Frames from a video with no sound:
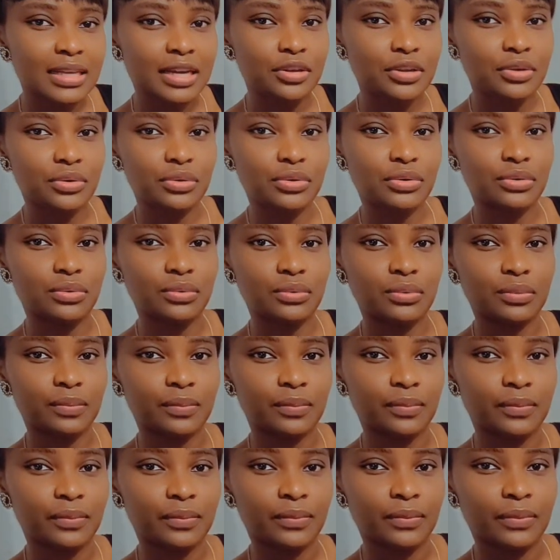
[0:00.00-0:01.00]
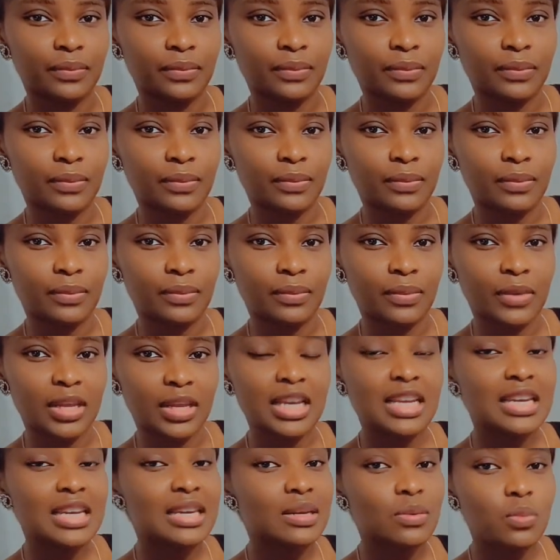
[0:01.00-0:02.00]
that you do,
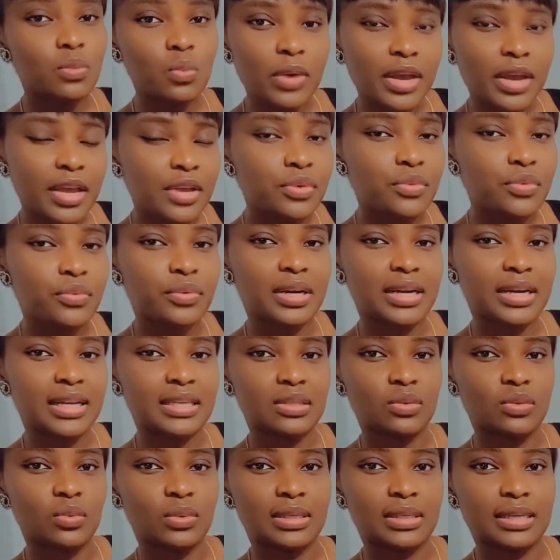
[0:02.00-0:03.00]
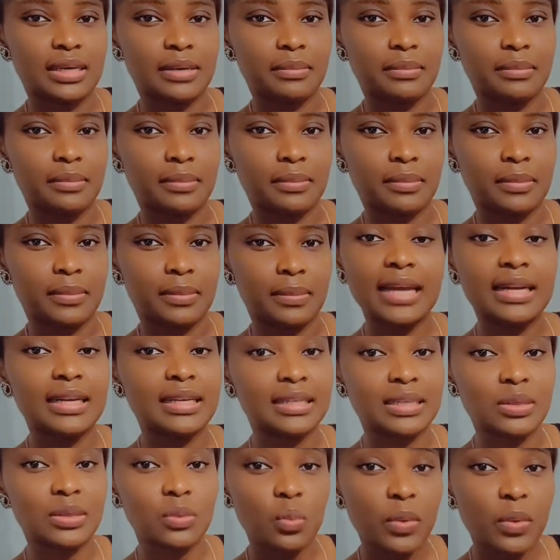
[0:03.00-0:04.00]
in the way you relate with them, and
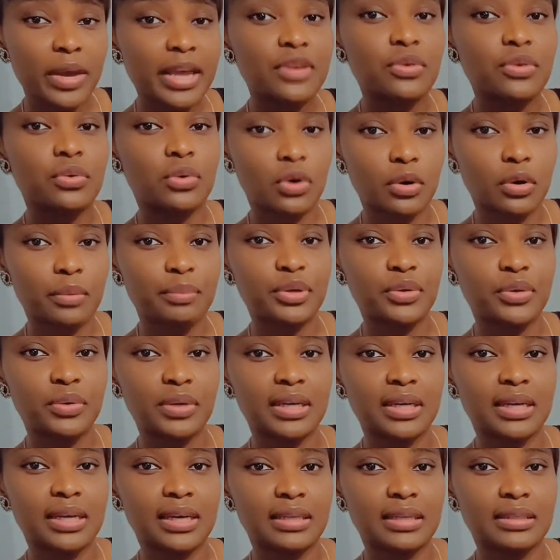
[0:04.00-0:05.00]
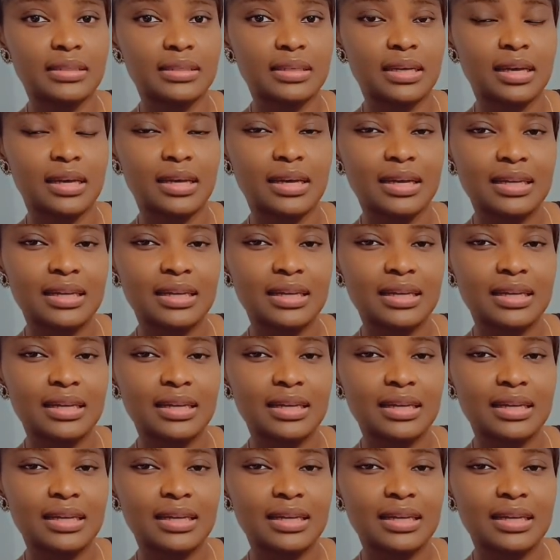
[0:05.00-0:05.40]
in the way you communicate.